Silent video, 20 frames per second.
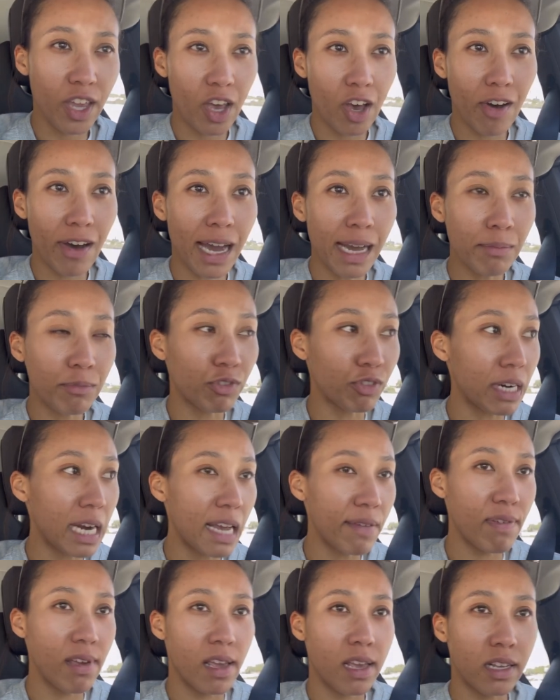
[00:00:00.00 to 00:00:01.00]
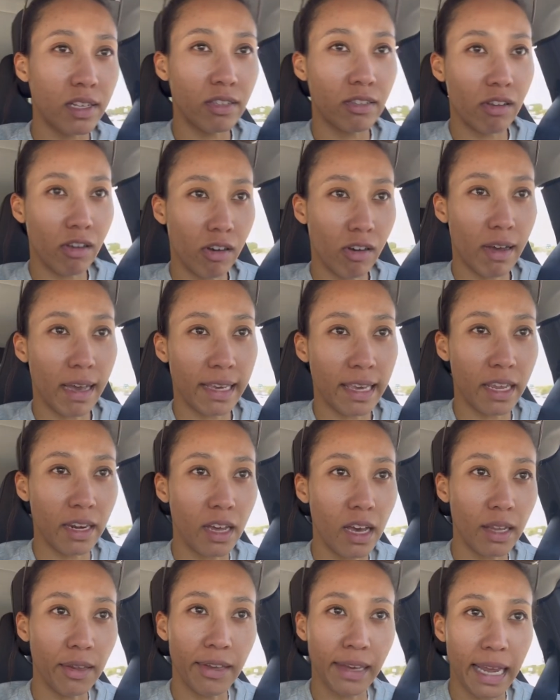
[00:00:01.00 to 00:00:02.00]
I'm driving, so I
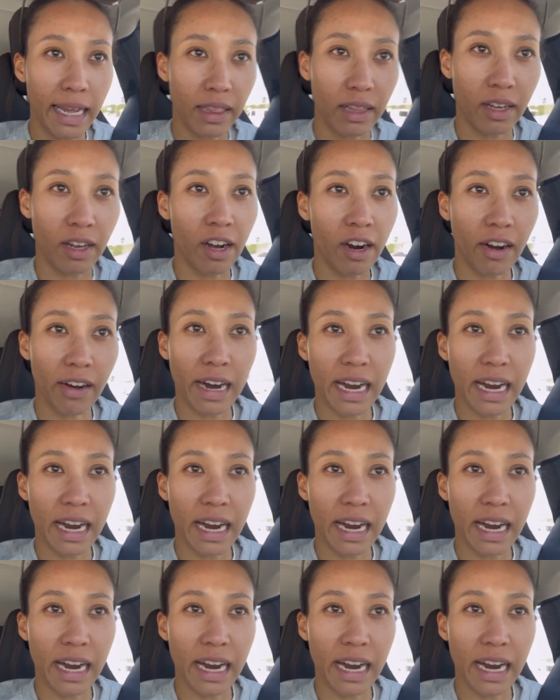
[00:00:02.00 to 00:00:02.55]
cannot look at the car.